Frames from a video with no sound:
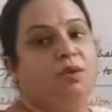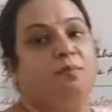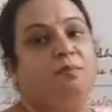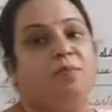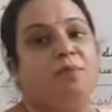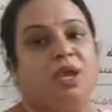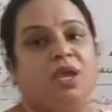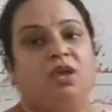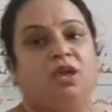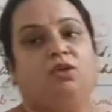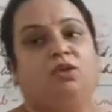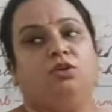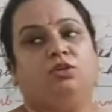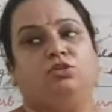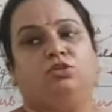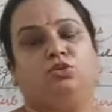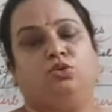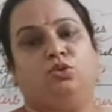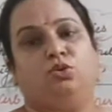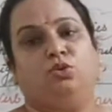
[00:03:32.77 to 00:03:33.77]
may
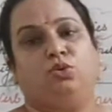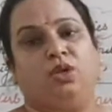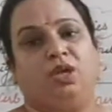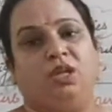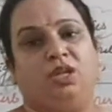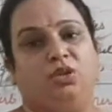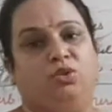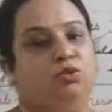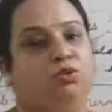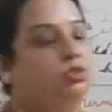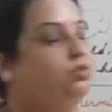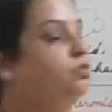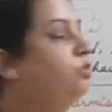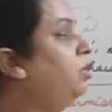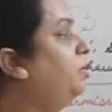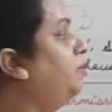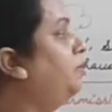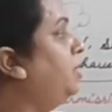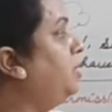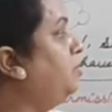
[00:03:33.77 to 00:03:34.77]
also you can use
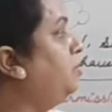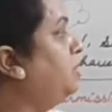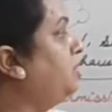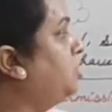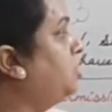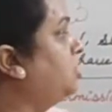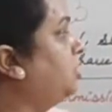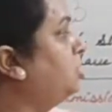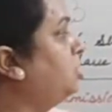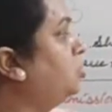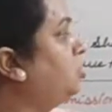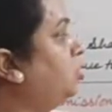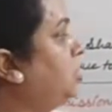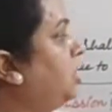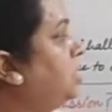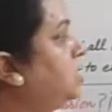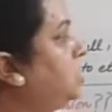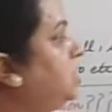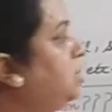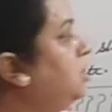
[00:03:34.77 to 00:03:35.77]
for permission. So
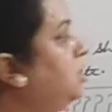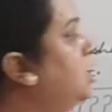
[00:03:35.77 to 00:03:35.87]
that's it.